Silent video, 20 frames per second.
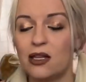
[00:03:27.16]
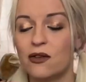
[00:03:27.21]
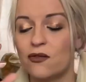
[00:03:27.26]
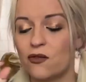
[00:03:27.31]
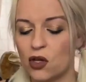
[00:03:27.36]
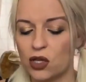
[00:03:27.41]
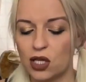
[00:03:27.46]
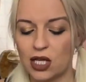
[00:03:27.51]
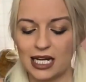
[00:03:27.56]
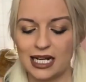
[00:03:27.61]
you've
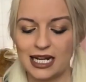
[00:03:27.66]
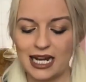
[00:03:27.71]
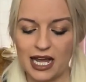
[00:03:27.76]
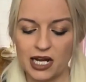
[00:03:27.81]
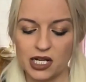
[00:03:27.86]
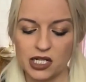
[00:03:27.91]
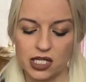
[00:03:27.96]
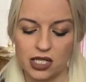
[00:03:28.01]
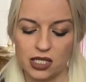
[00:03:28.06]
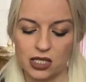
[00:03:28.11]
got the
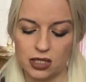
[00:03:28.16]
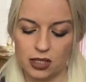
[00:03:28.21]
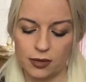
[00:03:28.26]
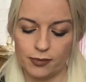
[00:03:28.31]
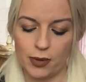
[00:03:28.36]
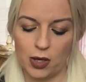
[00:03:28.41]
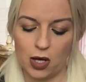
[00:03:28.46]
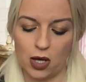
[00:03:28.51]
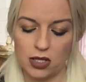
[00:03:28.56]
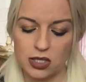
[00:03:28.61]
connection, the
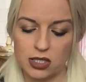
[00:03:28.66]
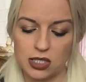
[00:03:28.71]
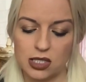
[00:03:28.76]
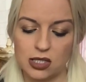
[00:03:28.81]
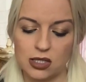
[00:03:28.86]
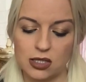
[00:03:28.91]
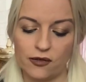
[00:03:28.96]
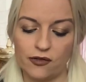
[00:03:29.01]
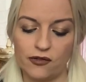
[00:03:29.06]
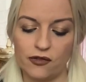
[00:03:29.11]
bond,
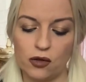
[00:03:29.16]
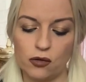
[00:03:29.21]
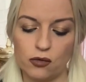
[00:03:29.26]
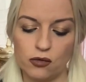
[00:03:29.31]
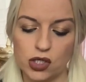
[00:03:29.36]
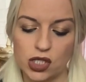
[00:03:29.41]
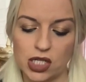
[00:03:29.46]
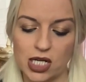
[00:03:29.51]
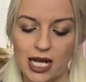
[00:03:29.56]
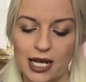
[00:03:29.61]
the
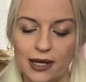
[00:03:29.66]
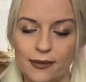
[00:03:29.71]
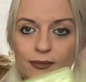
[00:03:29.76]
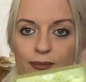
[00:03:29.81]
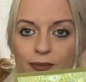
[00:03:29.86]
future,